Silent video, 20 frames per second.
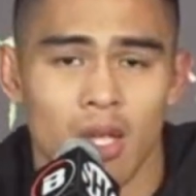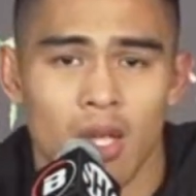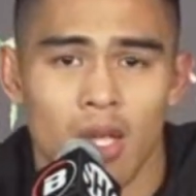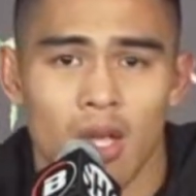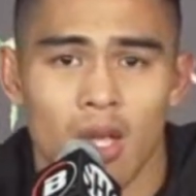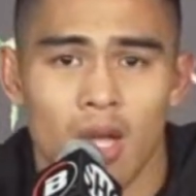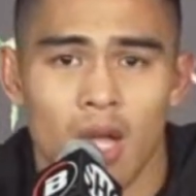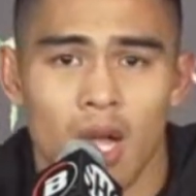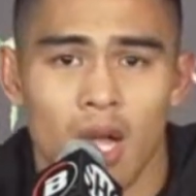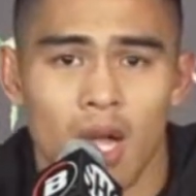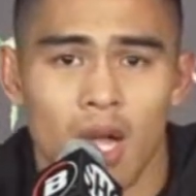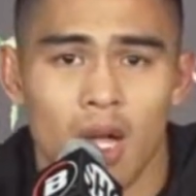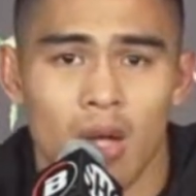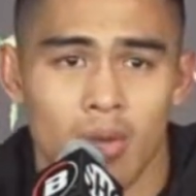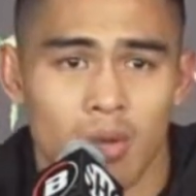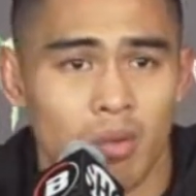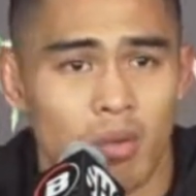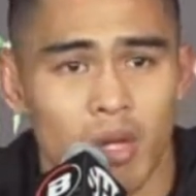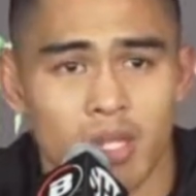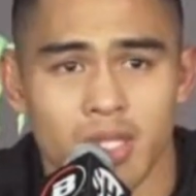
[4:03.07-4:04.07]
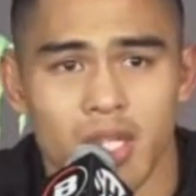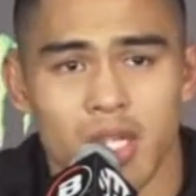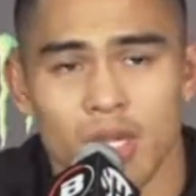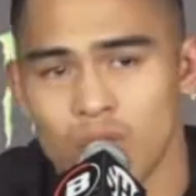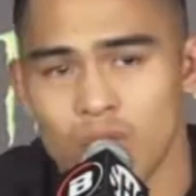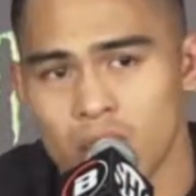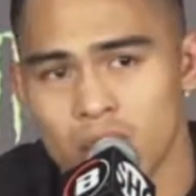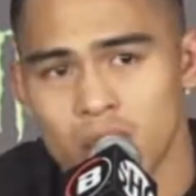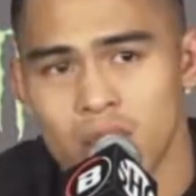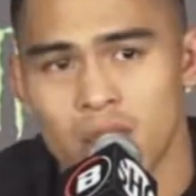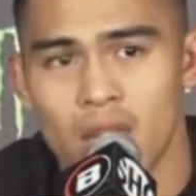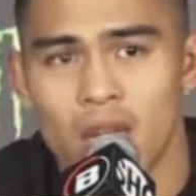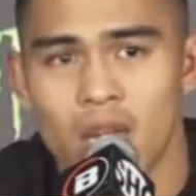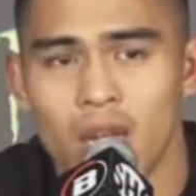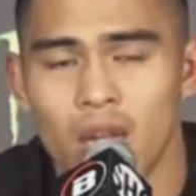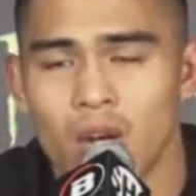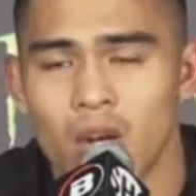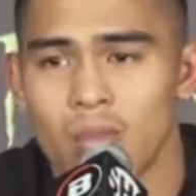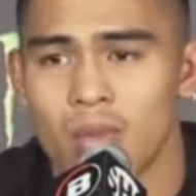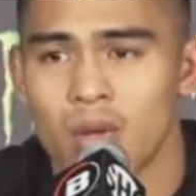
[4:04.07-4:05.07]
Uh, he wasn't. He was just eating
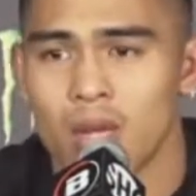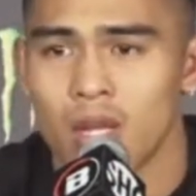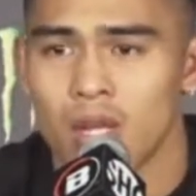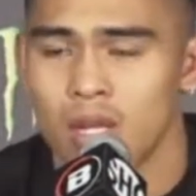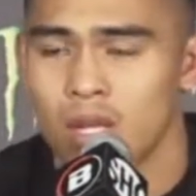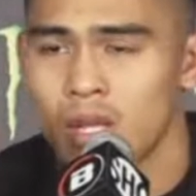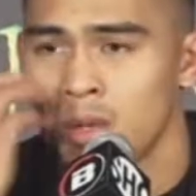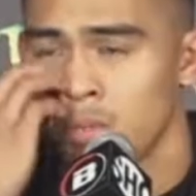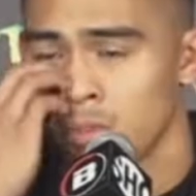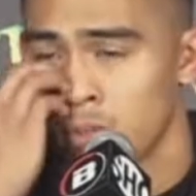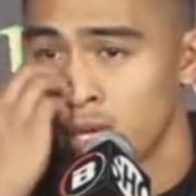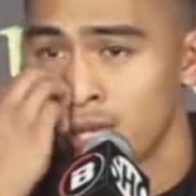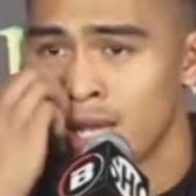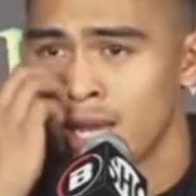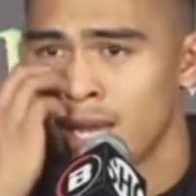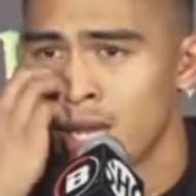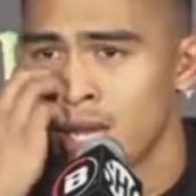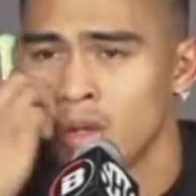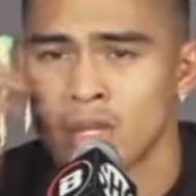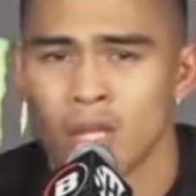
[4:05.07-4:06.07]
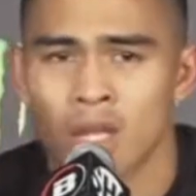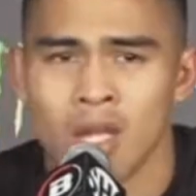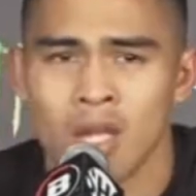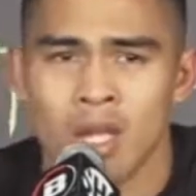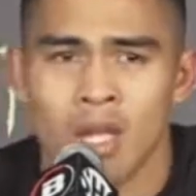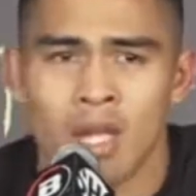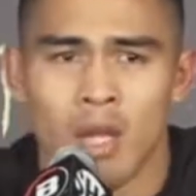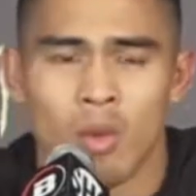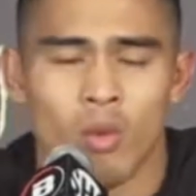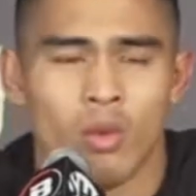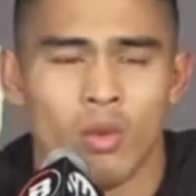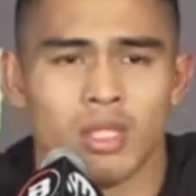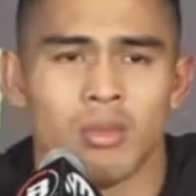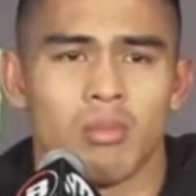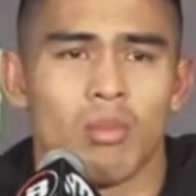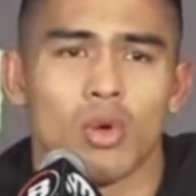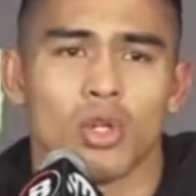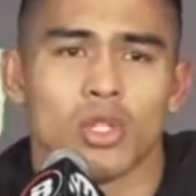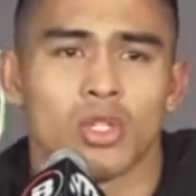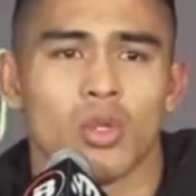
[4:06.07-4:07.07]
him. But yeah, that was. It wasn't
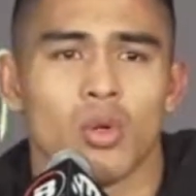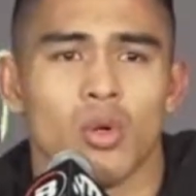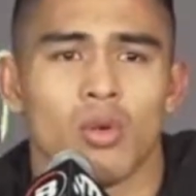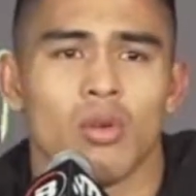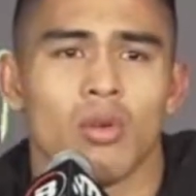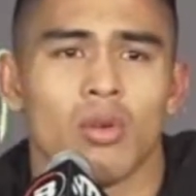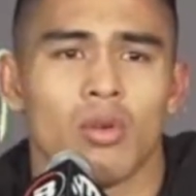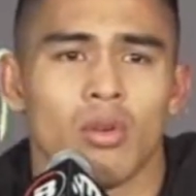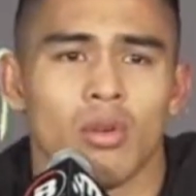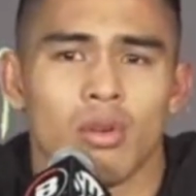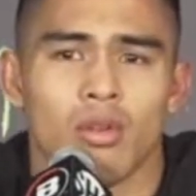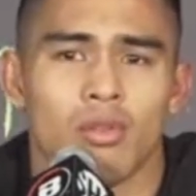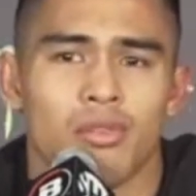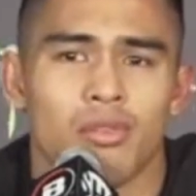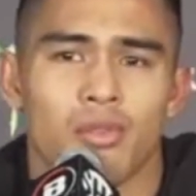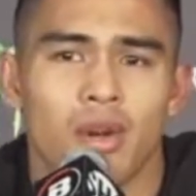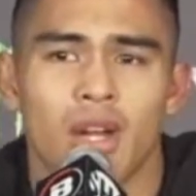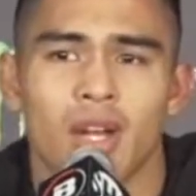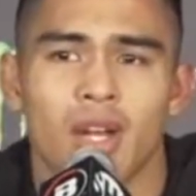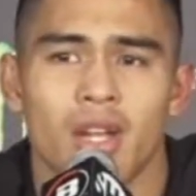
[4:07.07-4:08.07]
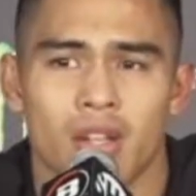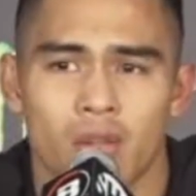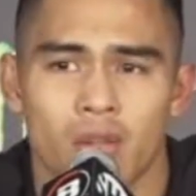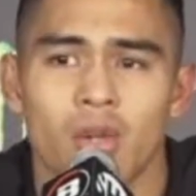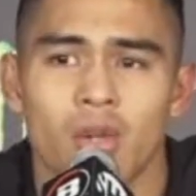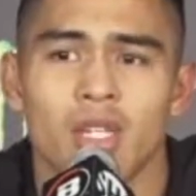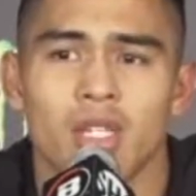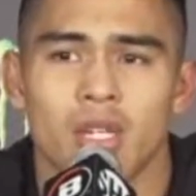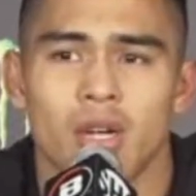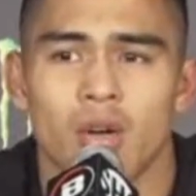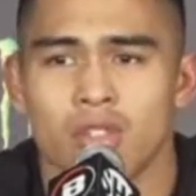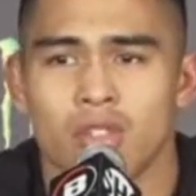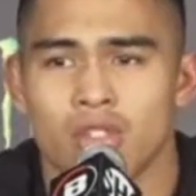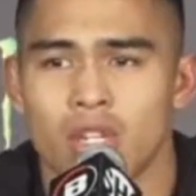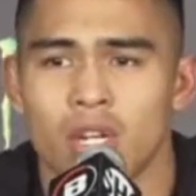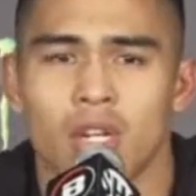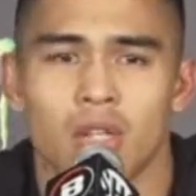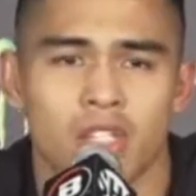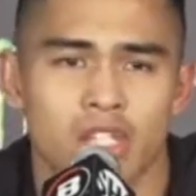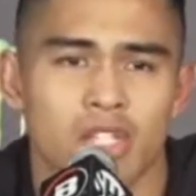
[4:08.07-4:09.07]
more so for any other reason. I was trying
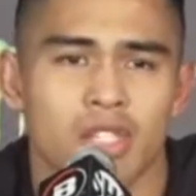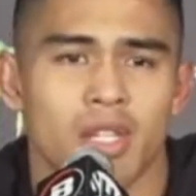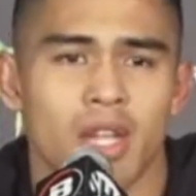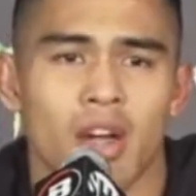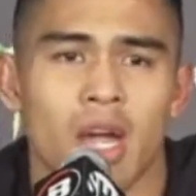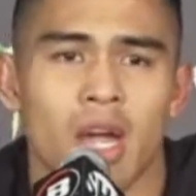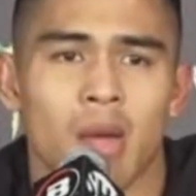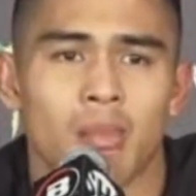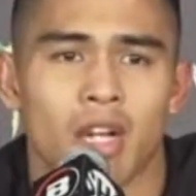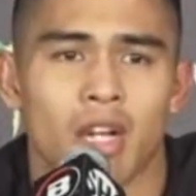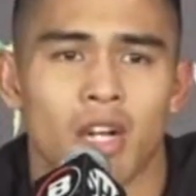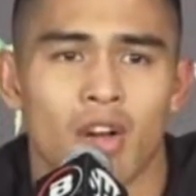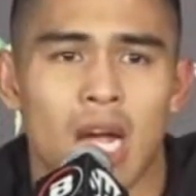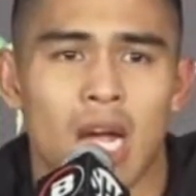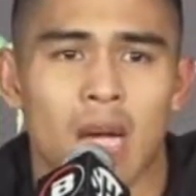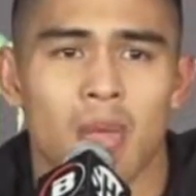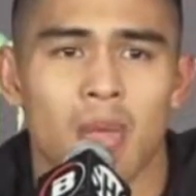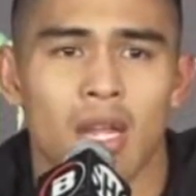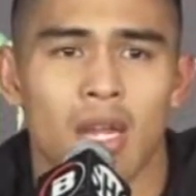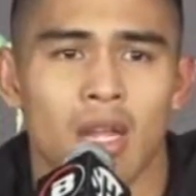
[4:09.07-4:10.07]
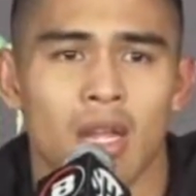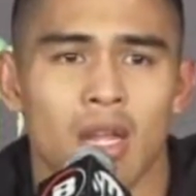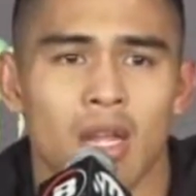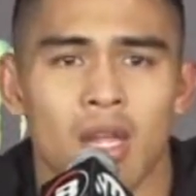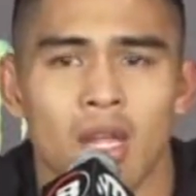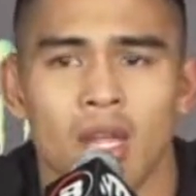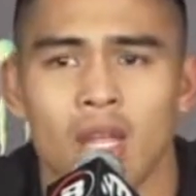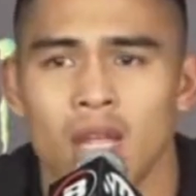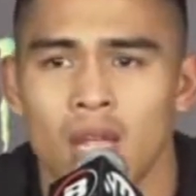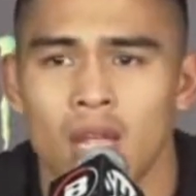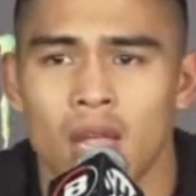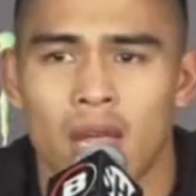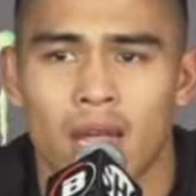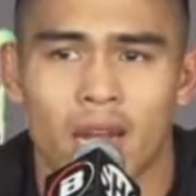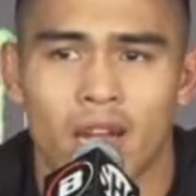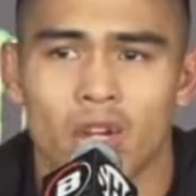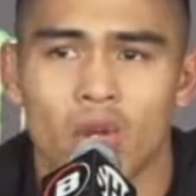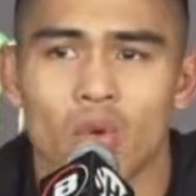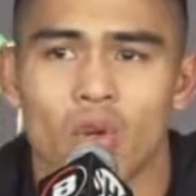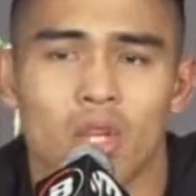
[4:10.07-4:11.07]
to just dare him to grab it, and I
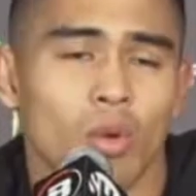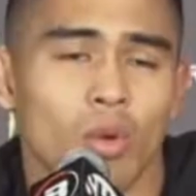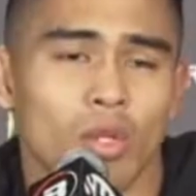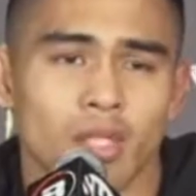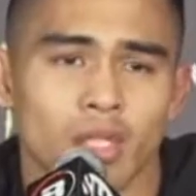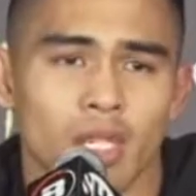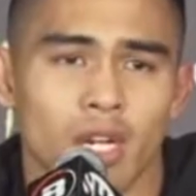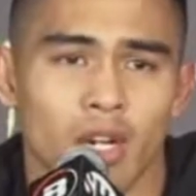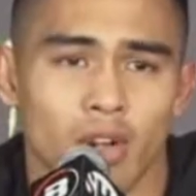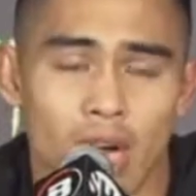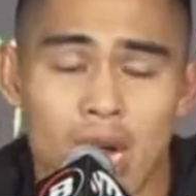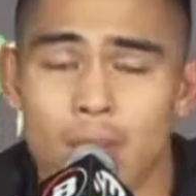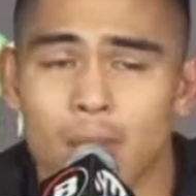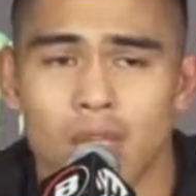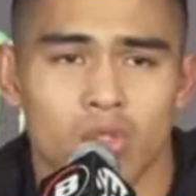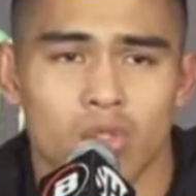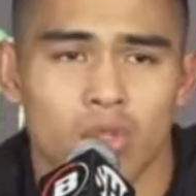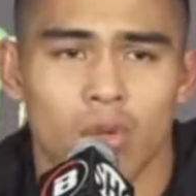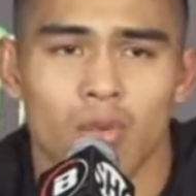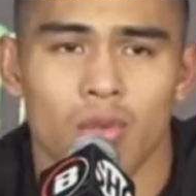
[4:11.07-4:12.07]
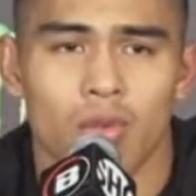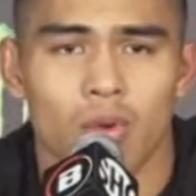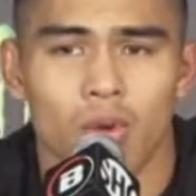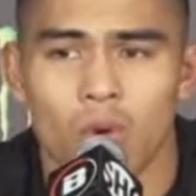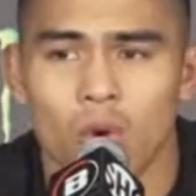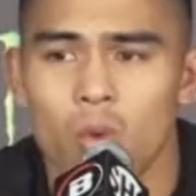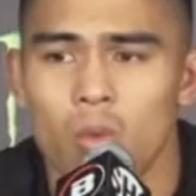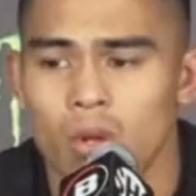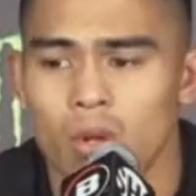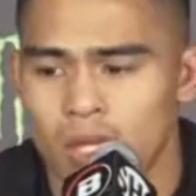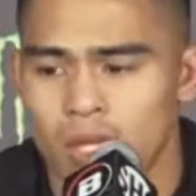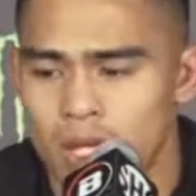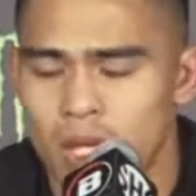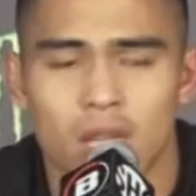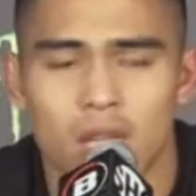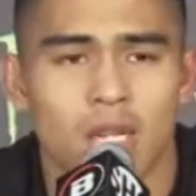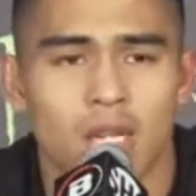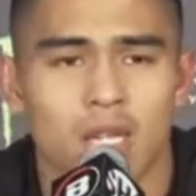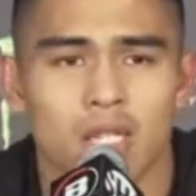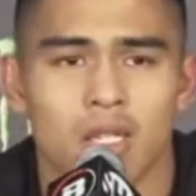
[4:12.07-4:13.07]
knew he wasn't gonna grab it. So op-
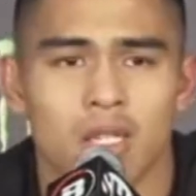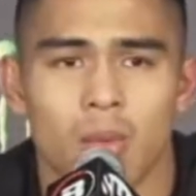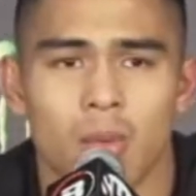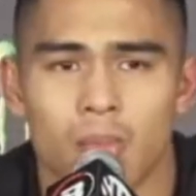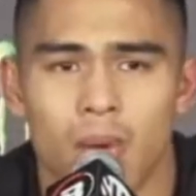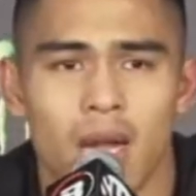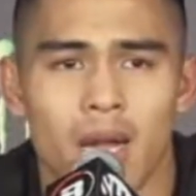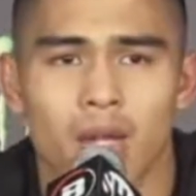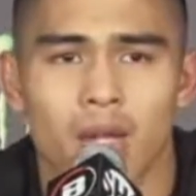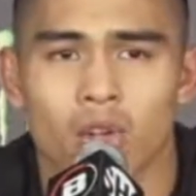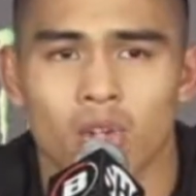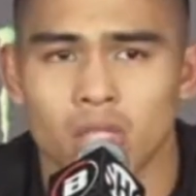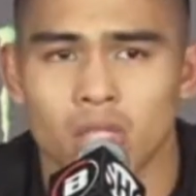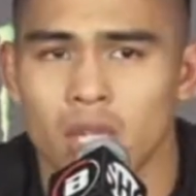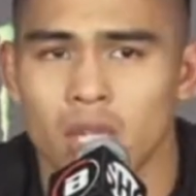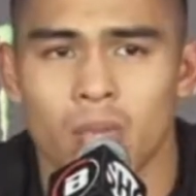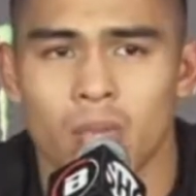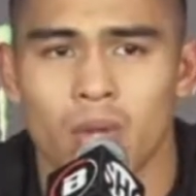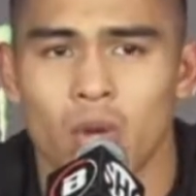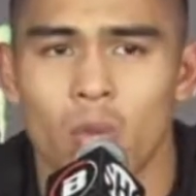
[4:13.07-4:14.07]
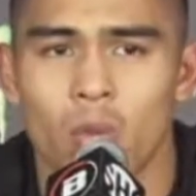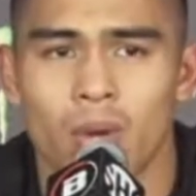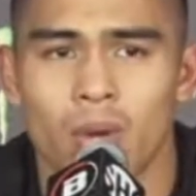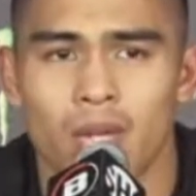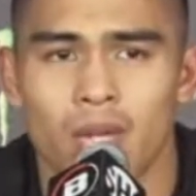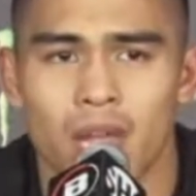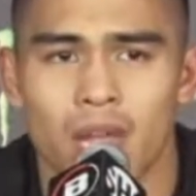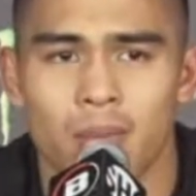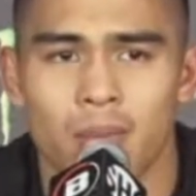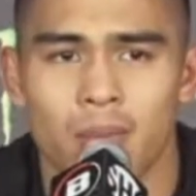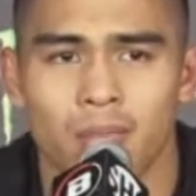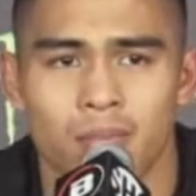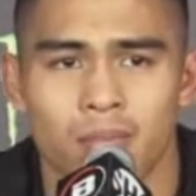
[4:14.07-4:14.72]
kicking his body was gonna be open game.